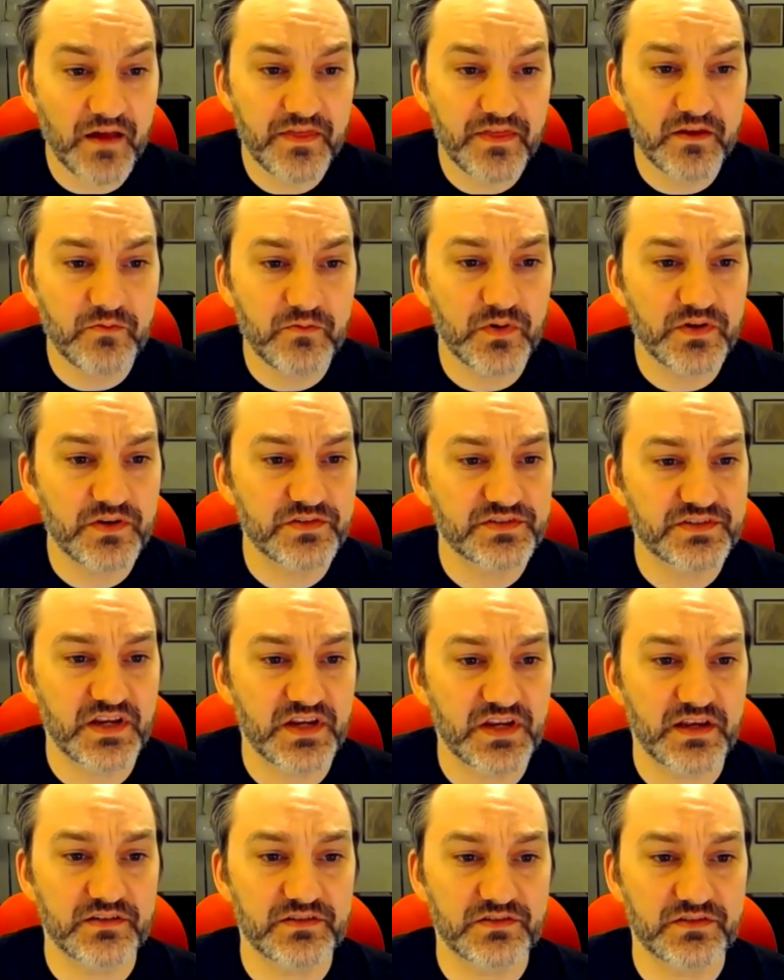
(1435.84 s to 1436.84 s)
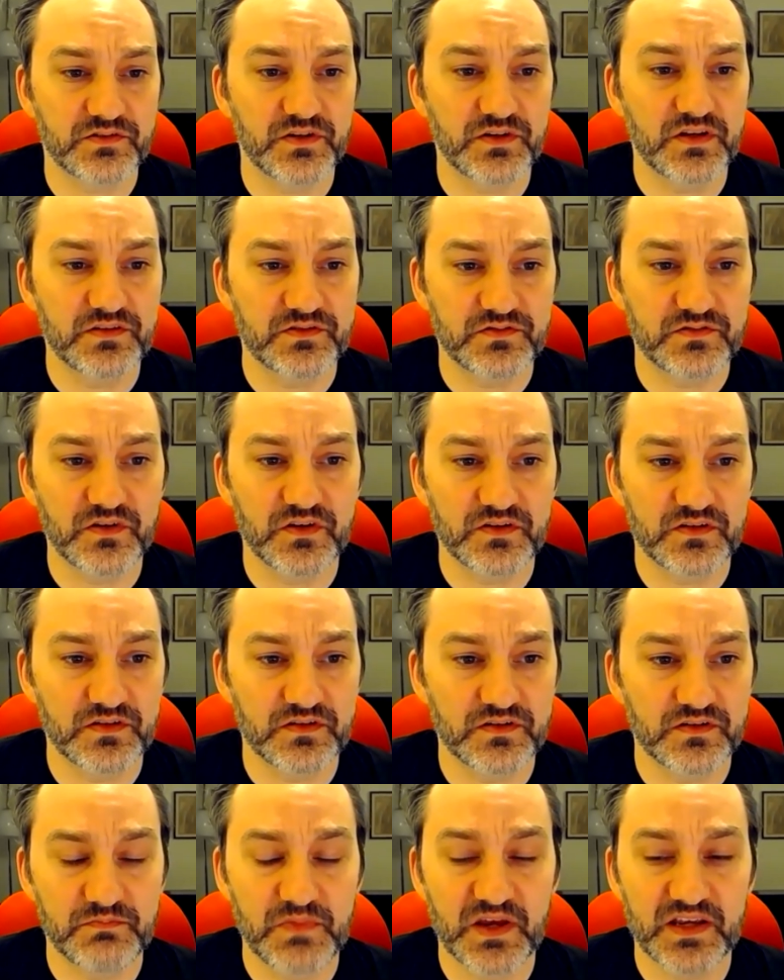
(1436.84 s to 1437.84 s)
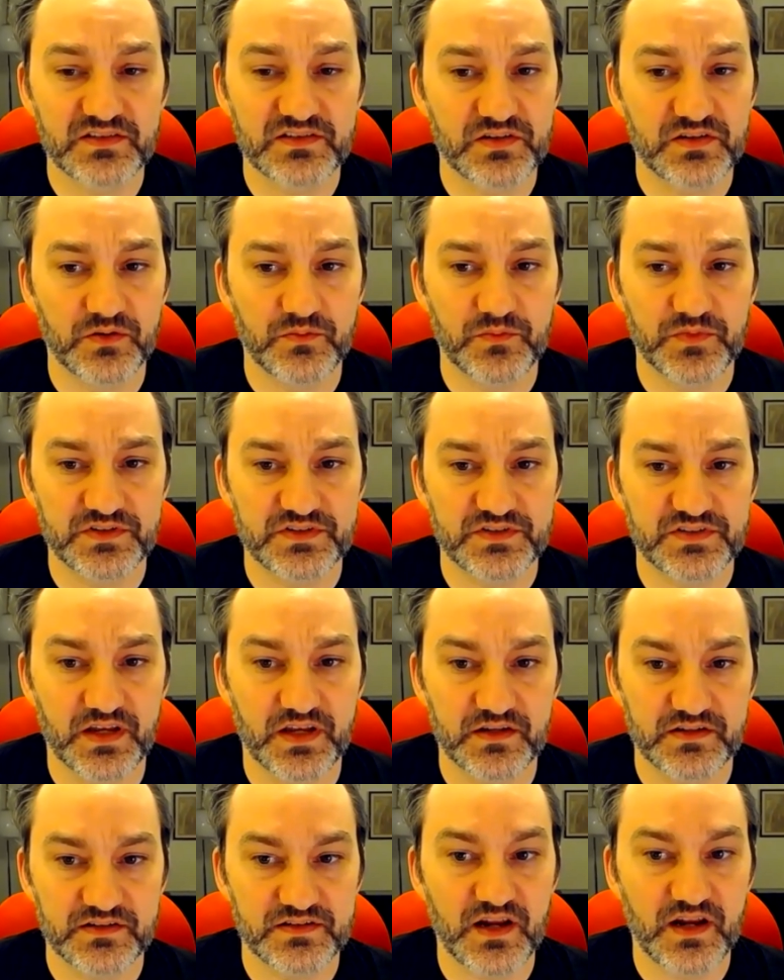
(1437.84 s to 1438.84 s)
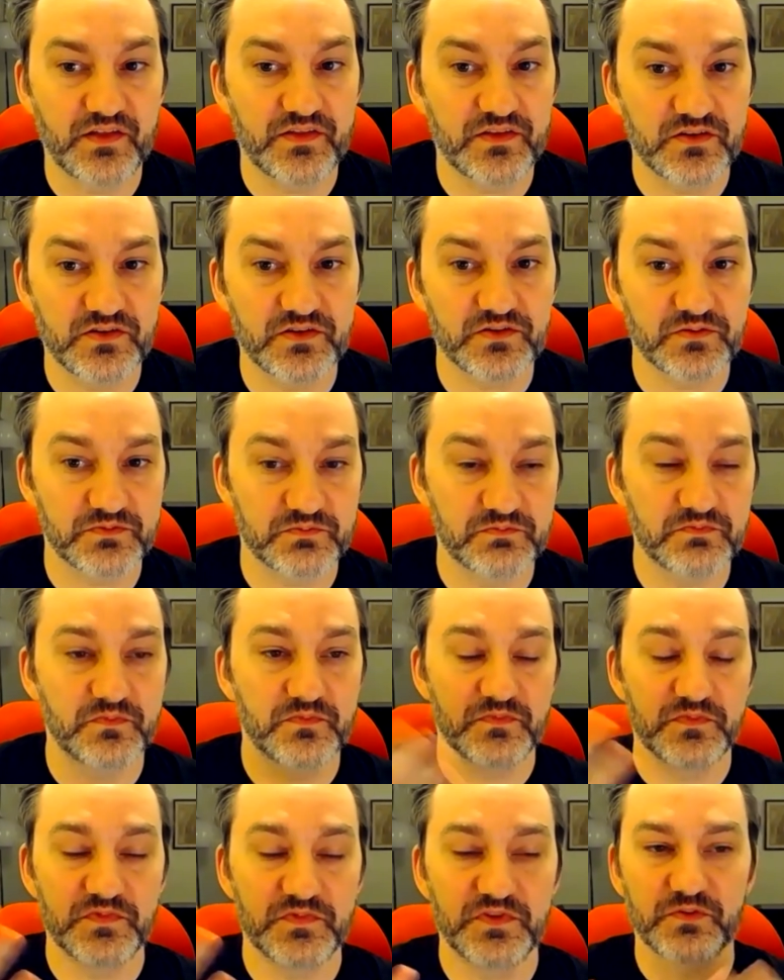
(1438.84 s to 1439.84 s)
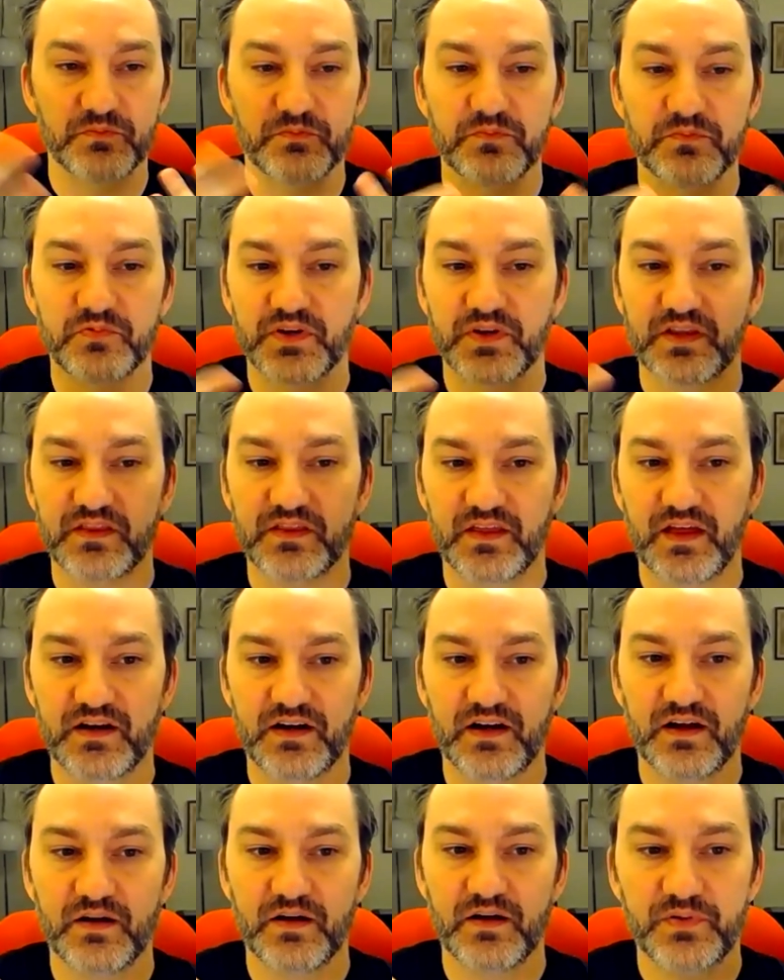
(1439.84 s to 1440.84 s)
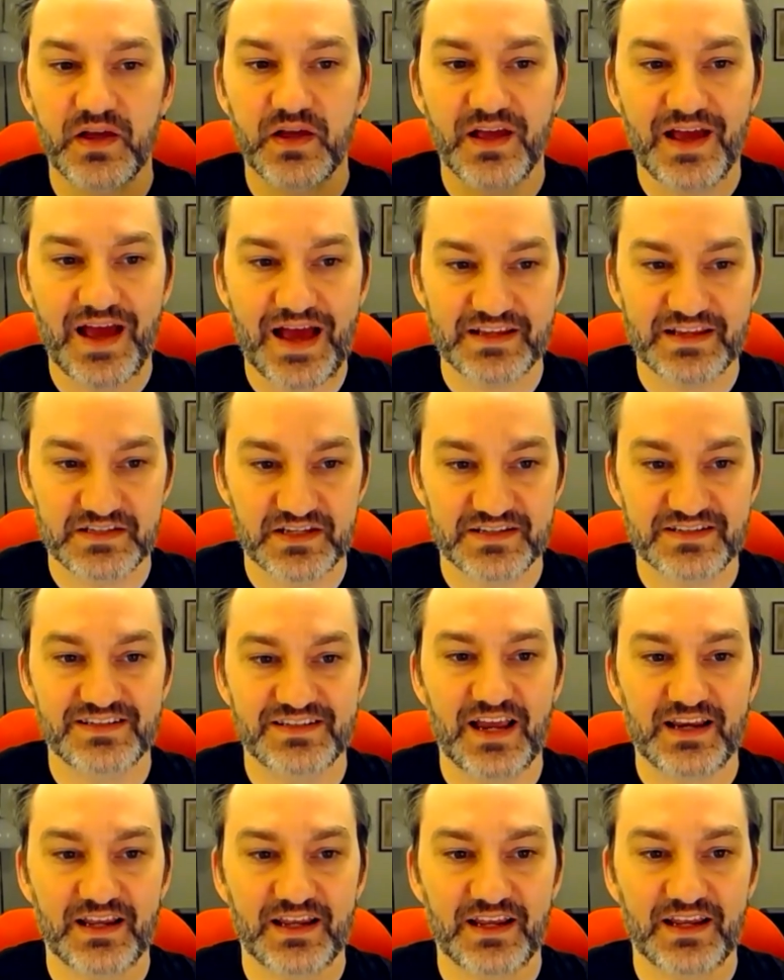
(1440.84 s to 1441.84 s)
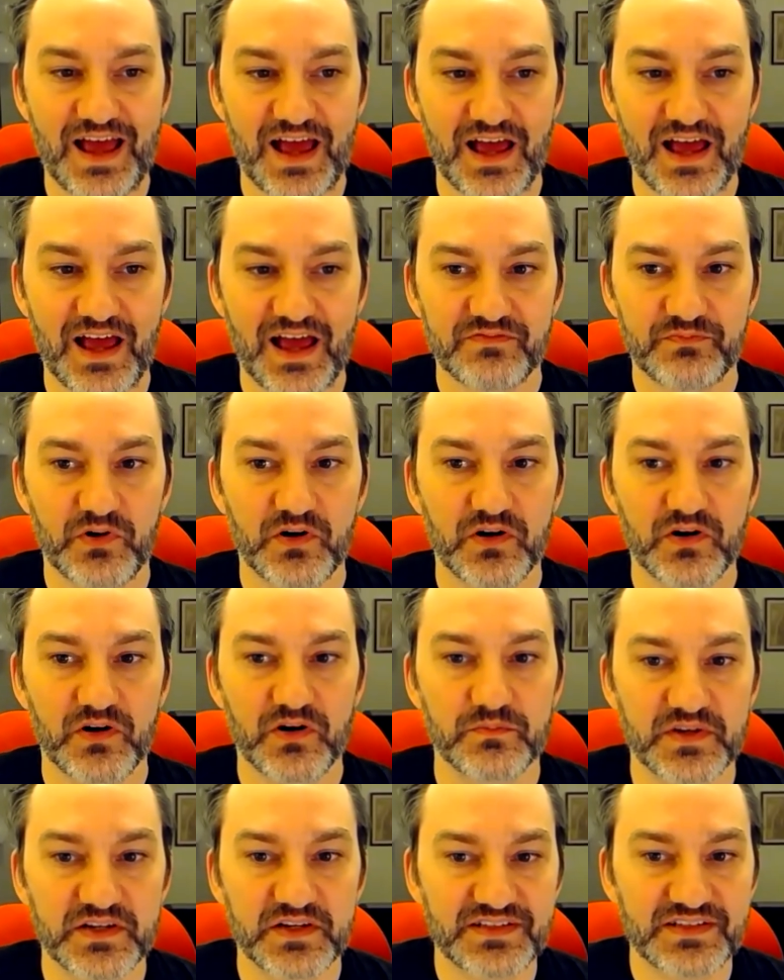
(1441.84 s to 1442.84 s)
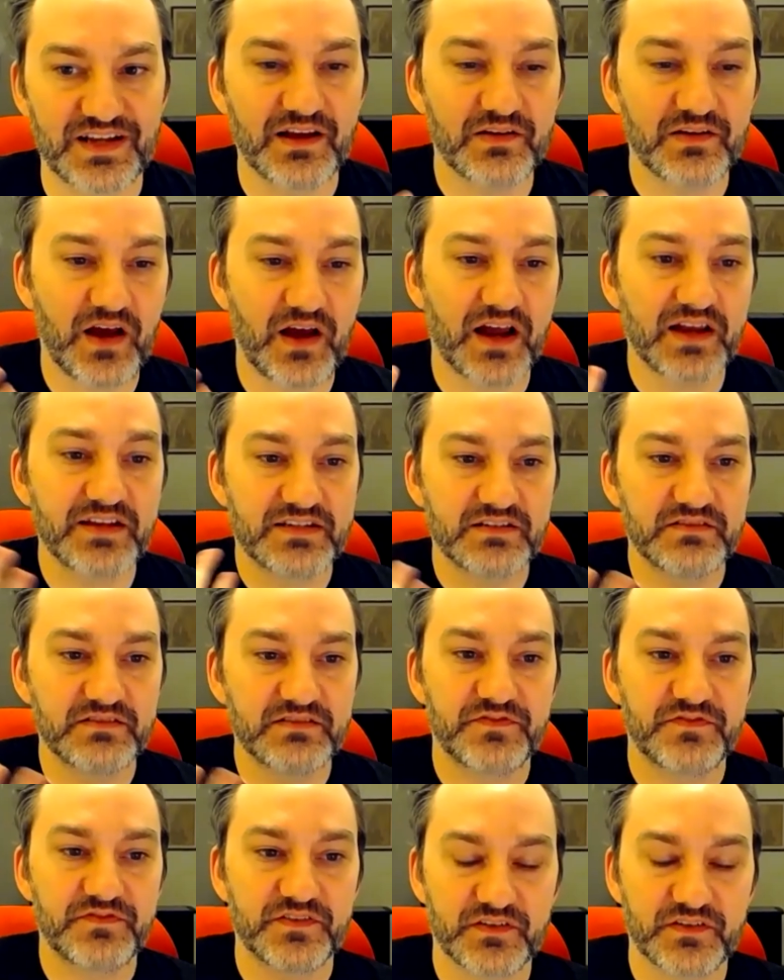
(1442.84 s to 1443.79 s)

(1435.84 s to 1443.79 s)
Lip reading: think what you're saying is makes so much sense. Now that you're bringing that up as a second half part, because I did feel